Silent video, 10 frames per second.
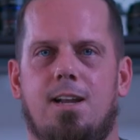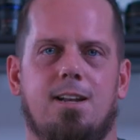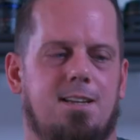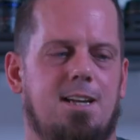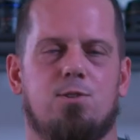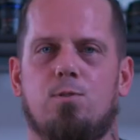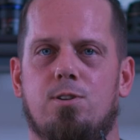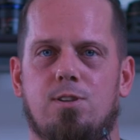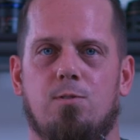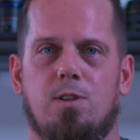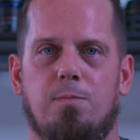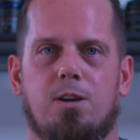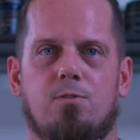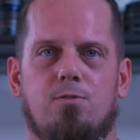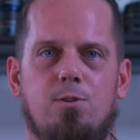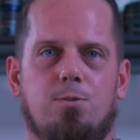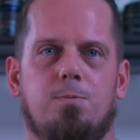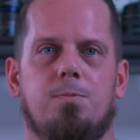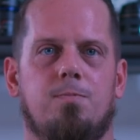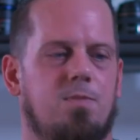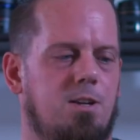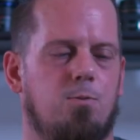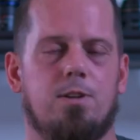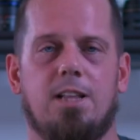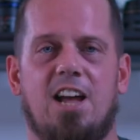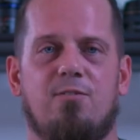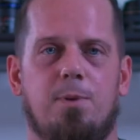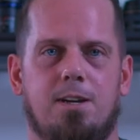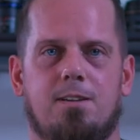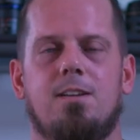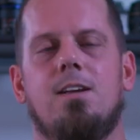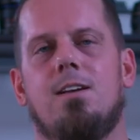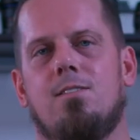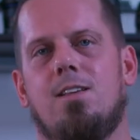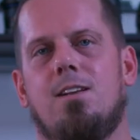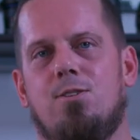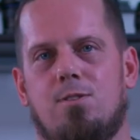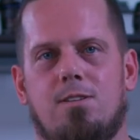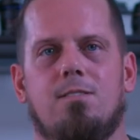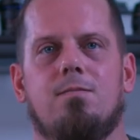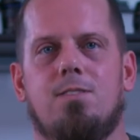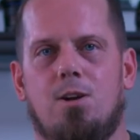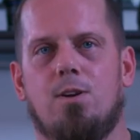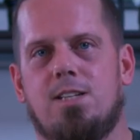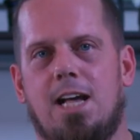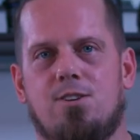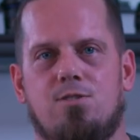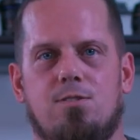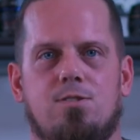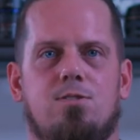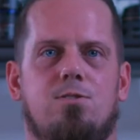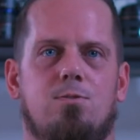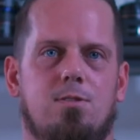in a case where you're using it with a microphone, you know, with a lav mic, then you can, you know, attach this to